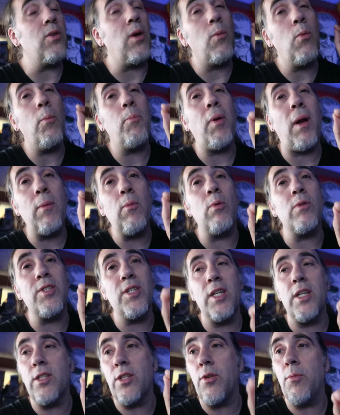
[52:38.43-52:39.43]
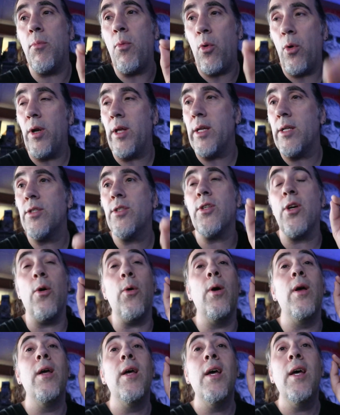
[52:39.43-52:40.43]
So I won't probably won't see you until morning.
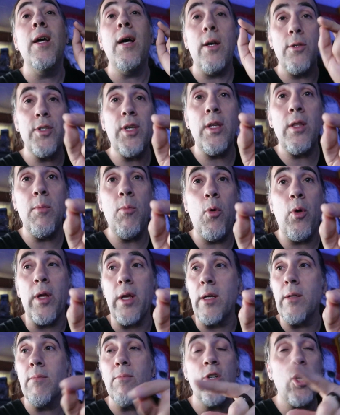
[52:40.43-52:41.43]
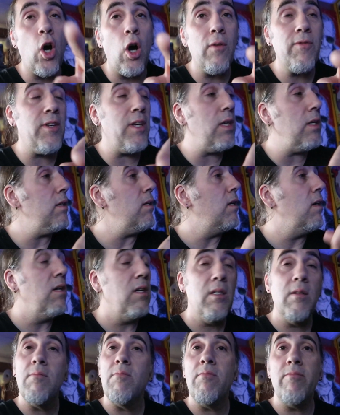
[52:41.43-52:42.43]
So I'll see you in the morning. Coffee,
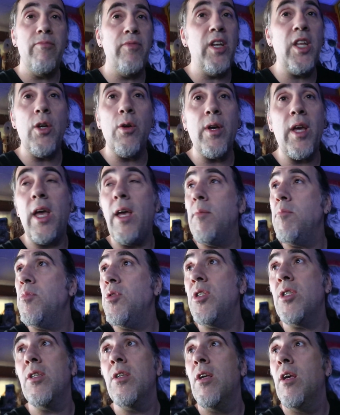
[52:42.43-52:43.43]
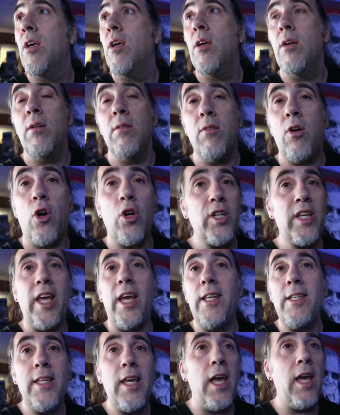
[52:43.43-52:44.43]
video games,
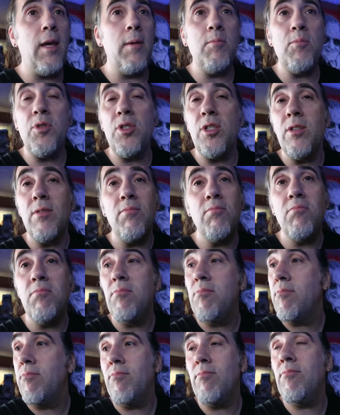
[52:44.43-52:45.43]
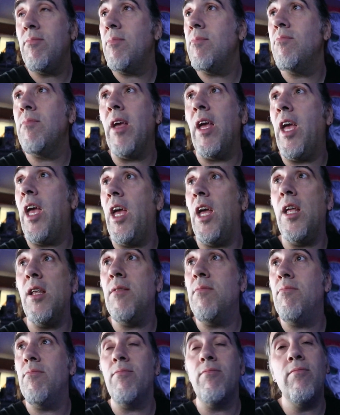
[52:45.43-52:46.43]
arcade games,
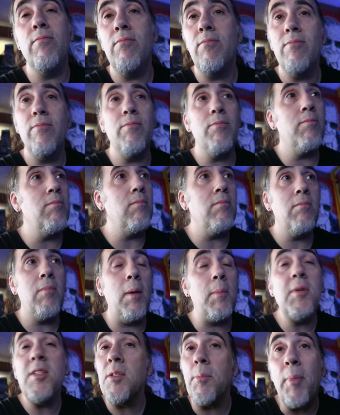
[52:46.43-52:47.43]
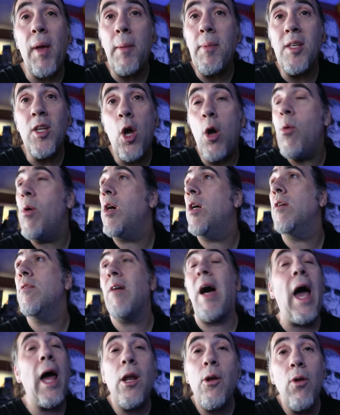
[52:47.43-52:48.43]
and maybe some Baby Noah.
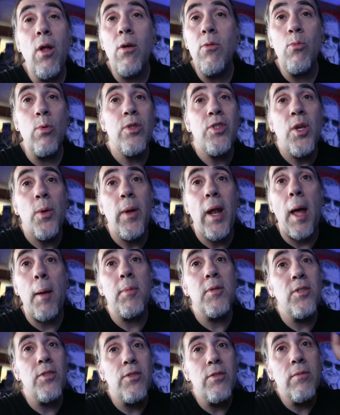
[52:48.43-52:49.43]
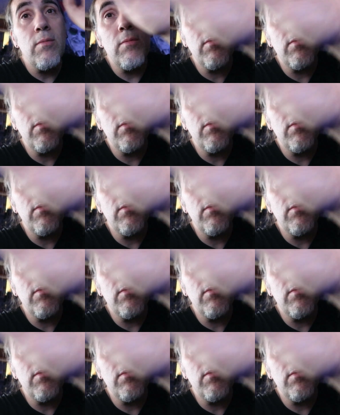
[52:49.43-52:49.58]
I don't know. We'll see what happens.